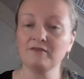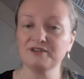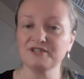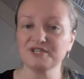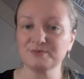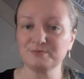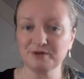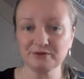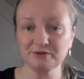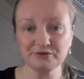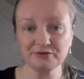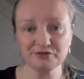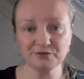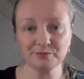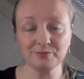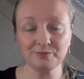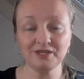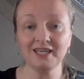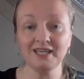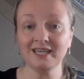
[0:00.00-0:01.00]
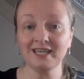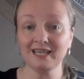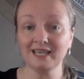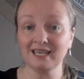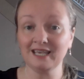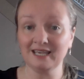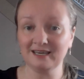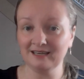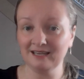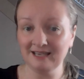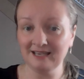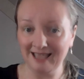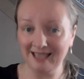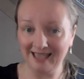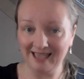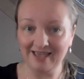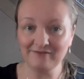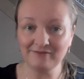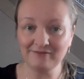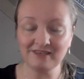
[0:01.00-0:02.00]
a spiritual being in
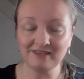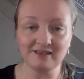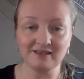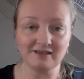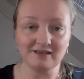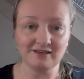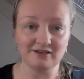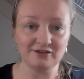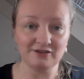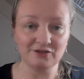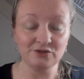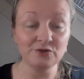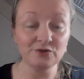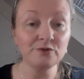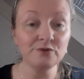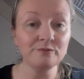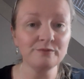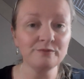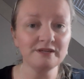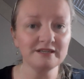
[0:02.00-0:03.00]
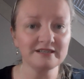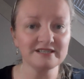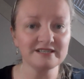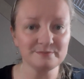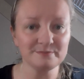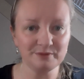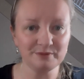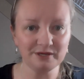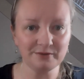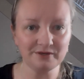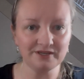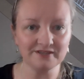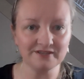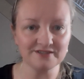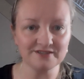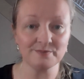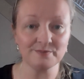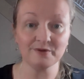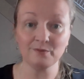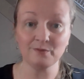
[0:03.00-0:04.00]
having a human
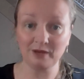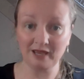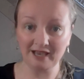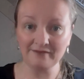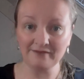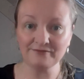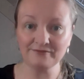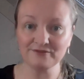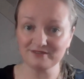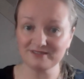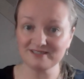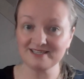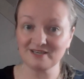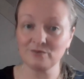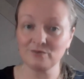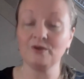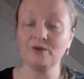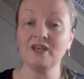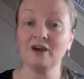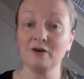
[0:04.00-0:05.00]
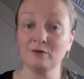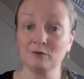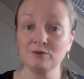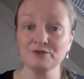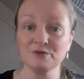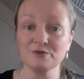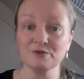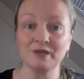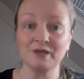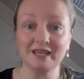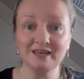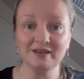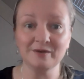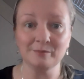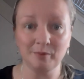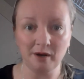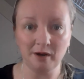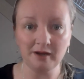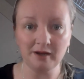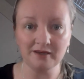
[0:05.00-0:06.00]
experience, but we have to understand we are also in a
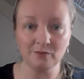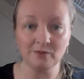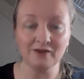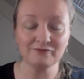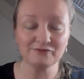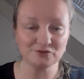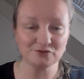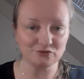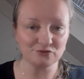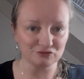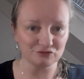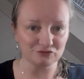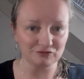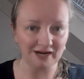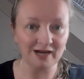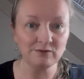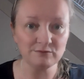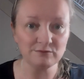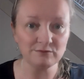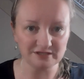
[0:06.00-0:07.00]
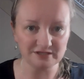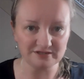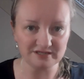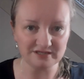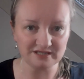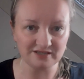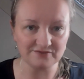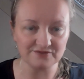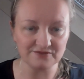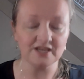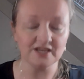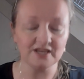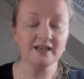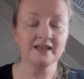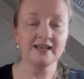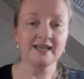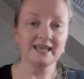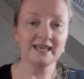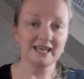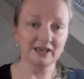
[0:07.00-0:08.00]
body. We have to ground ourselves.
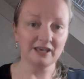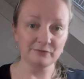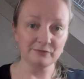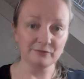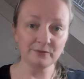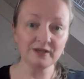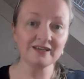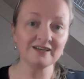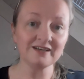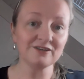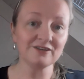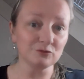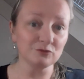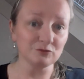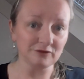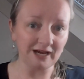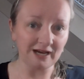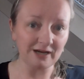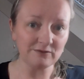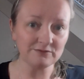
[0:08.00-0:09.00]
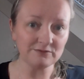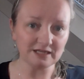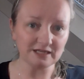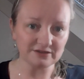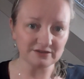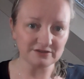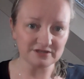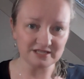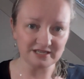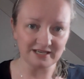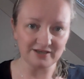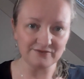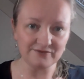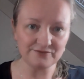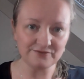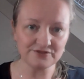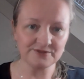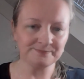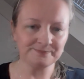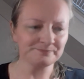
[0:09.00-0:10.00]
If we can ground
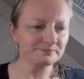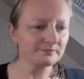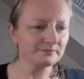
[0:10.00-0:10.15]
ourselves,